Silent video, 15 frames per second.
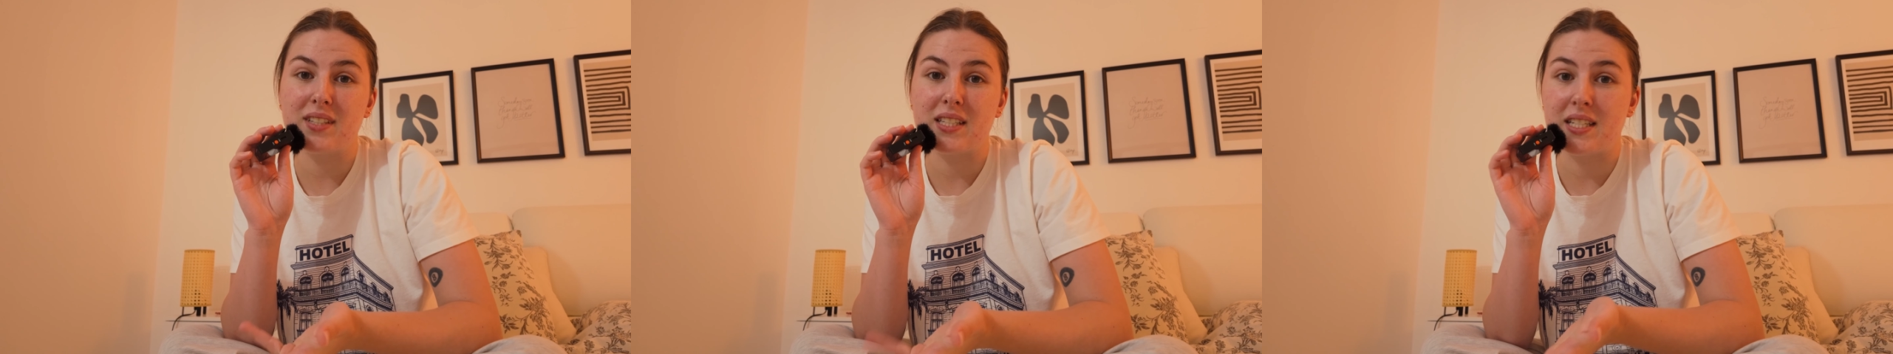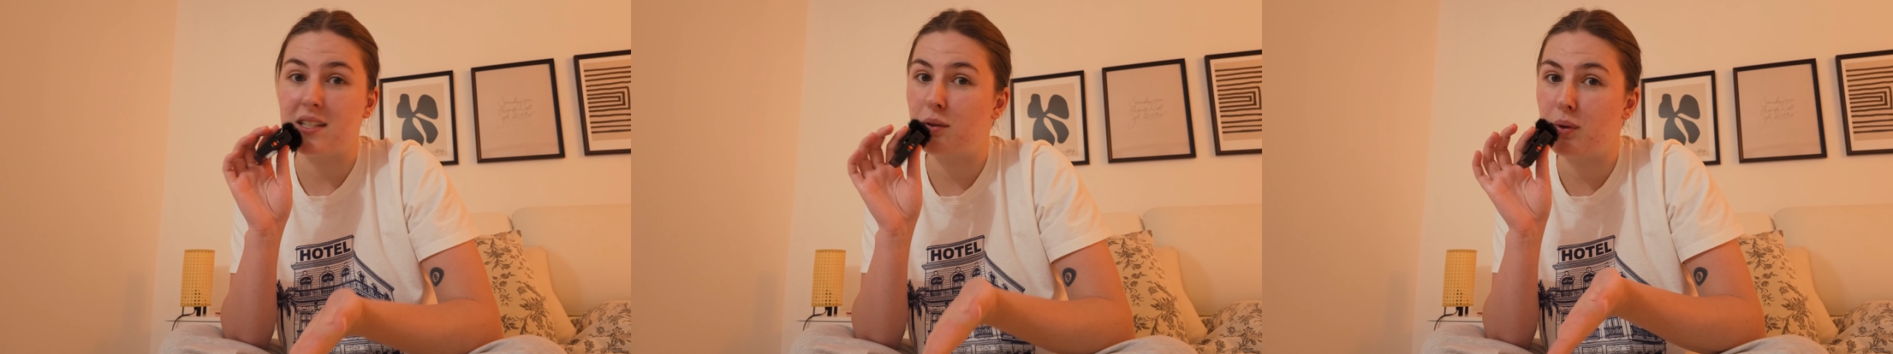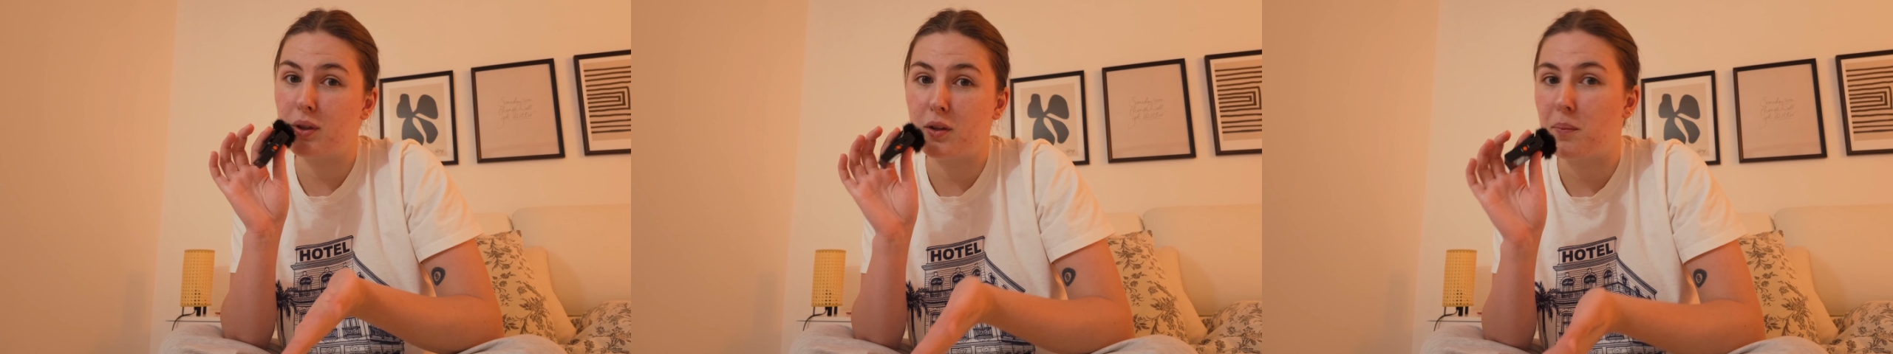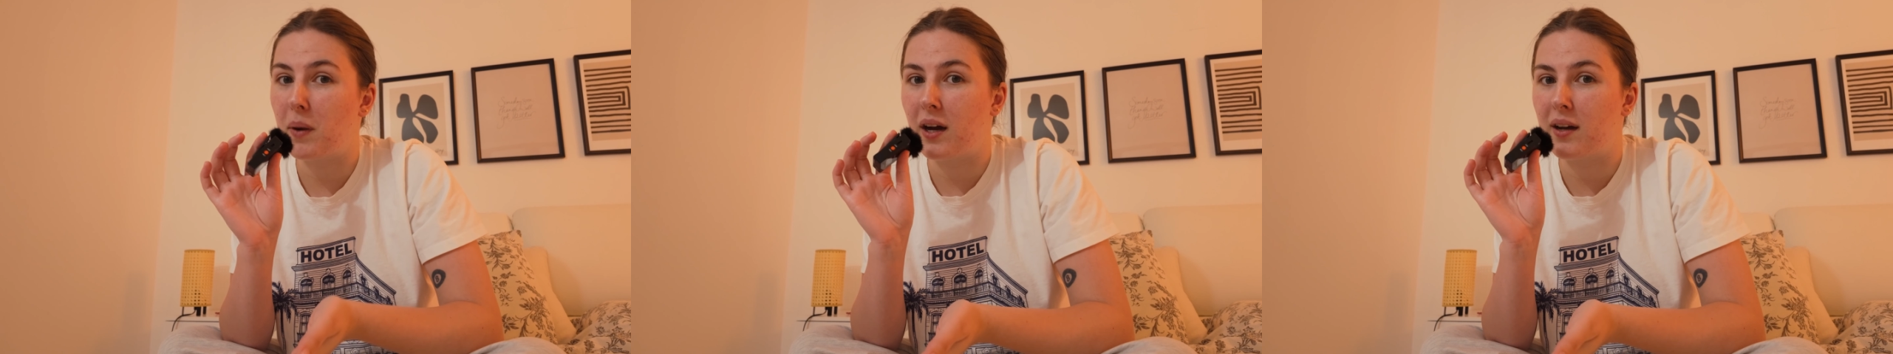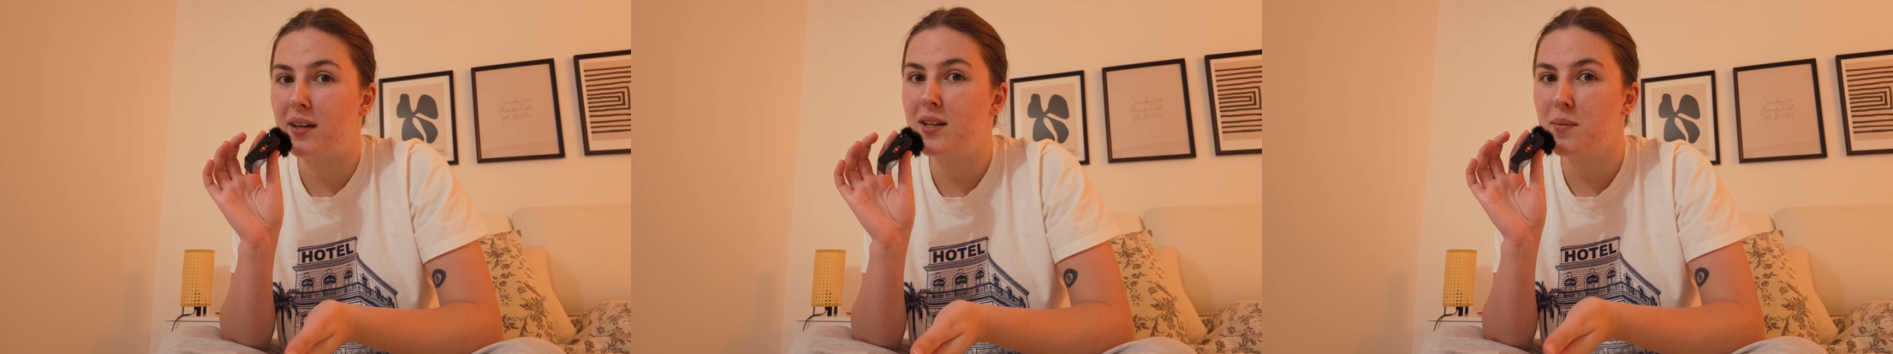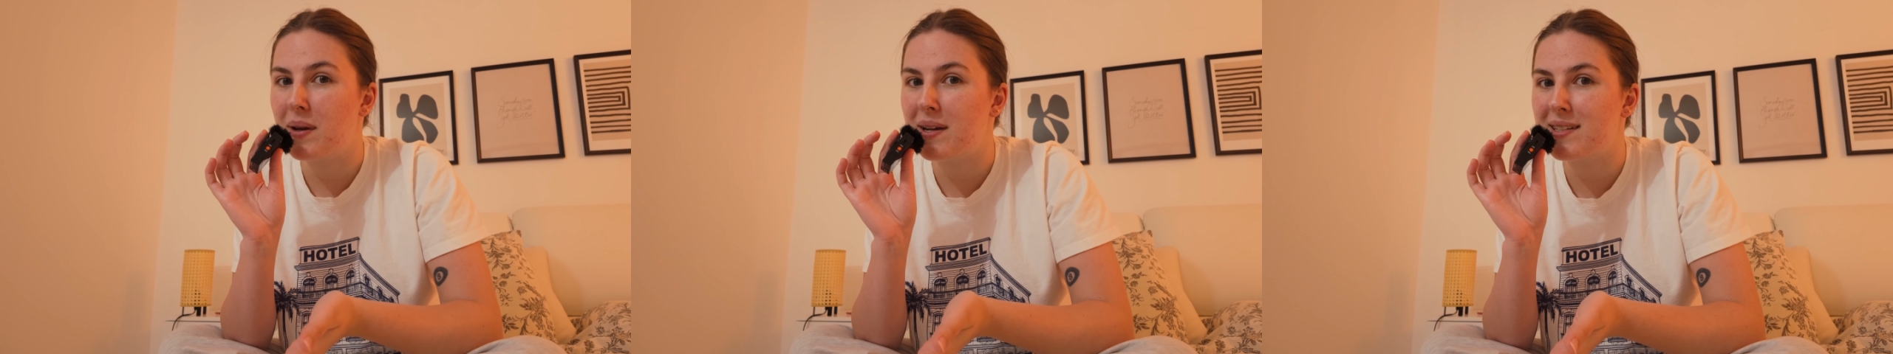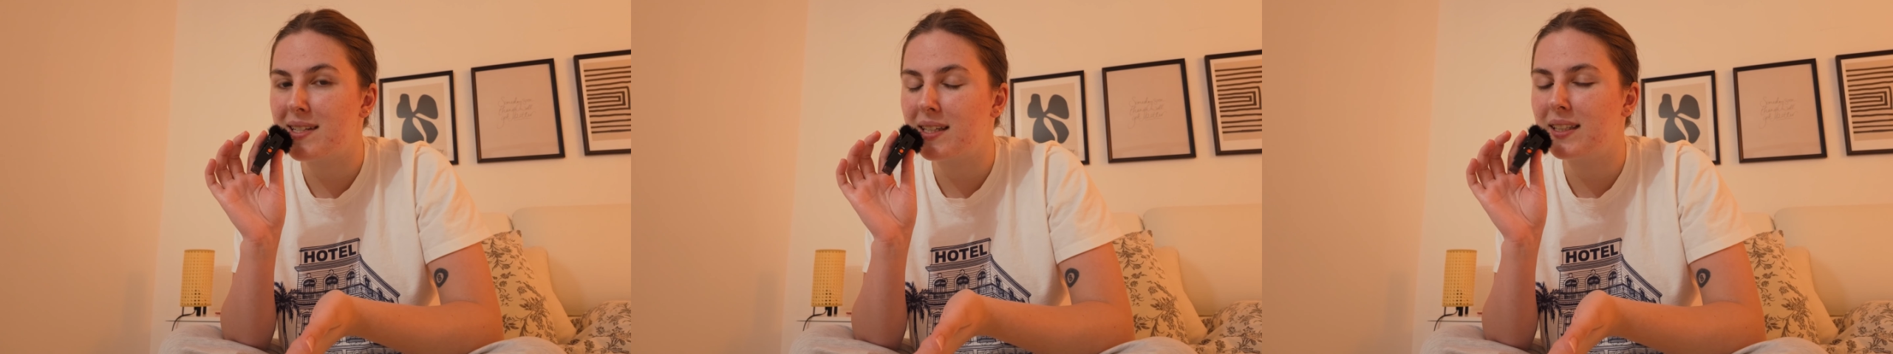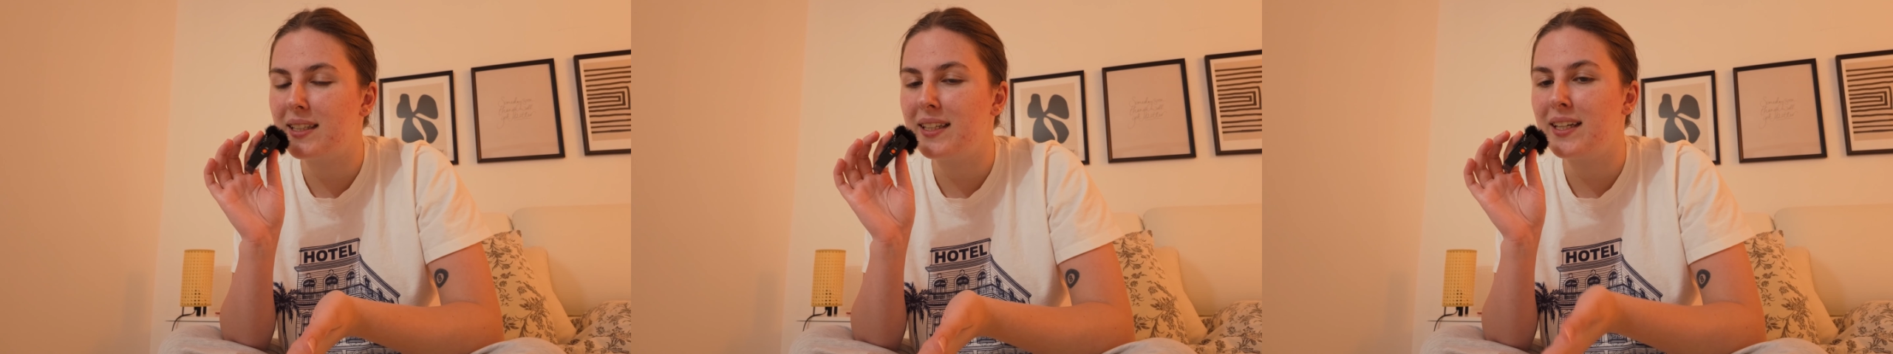deal with the body
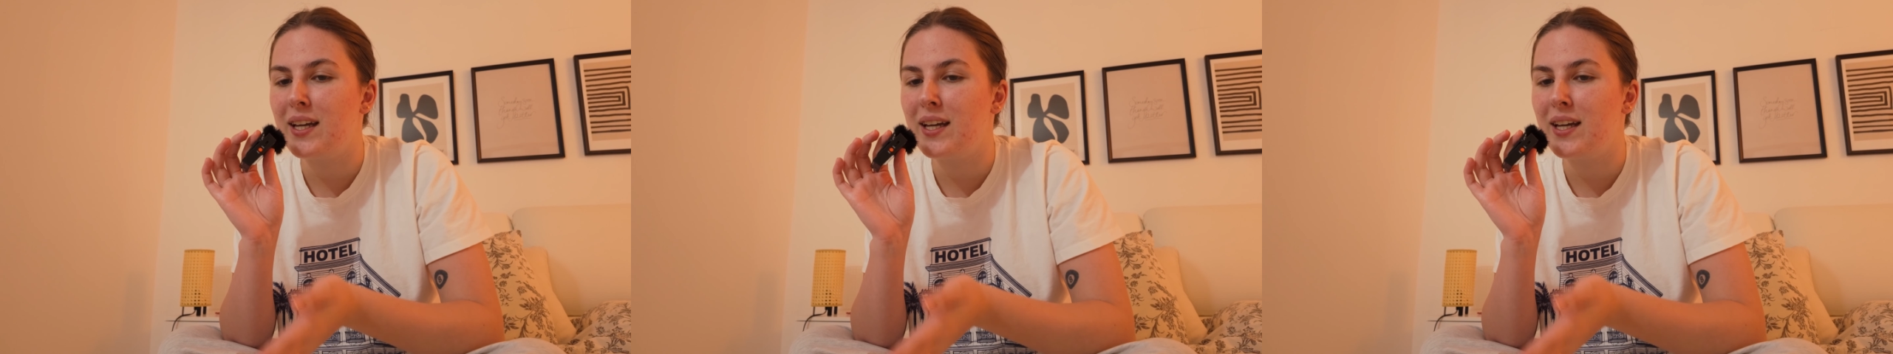basically.